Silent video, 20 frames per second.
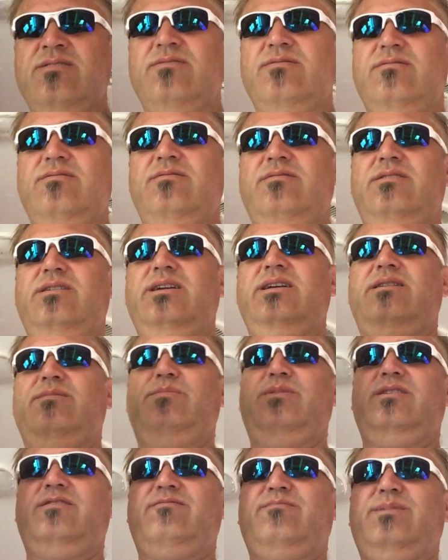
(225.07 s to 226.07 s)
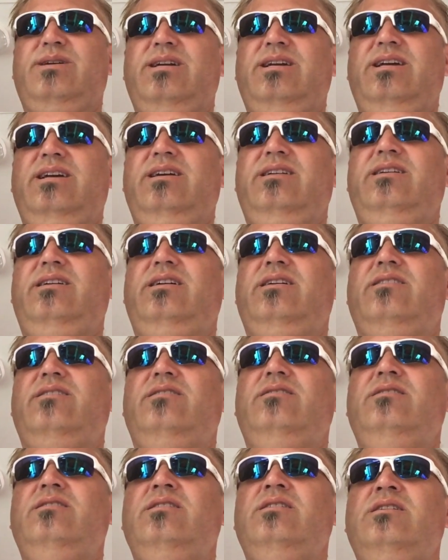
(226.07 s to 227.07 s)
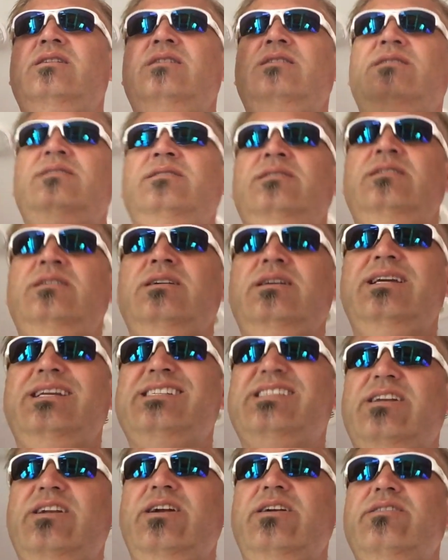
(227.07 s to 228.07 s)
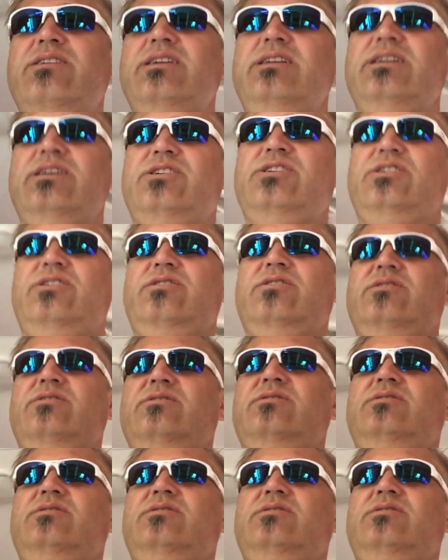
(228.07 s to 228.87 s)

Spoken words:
Right above my head here is an air conditioner.